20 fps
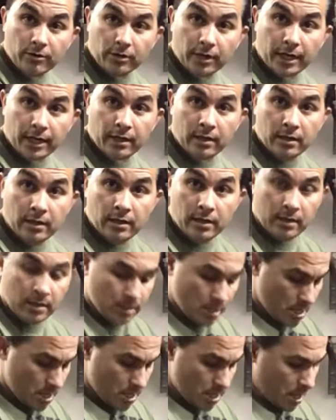okay?
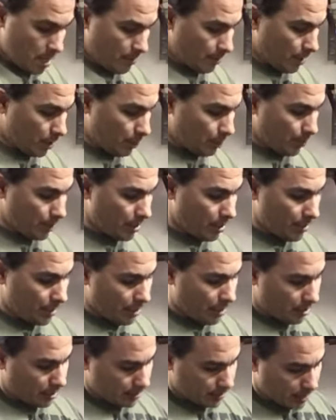I'm not going to put it on
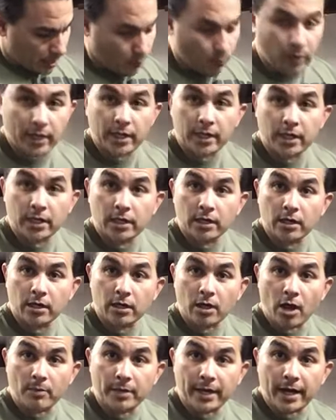here because I don't want it to
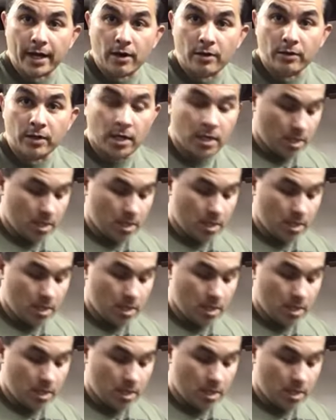glob down.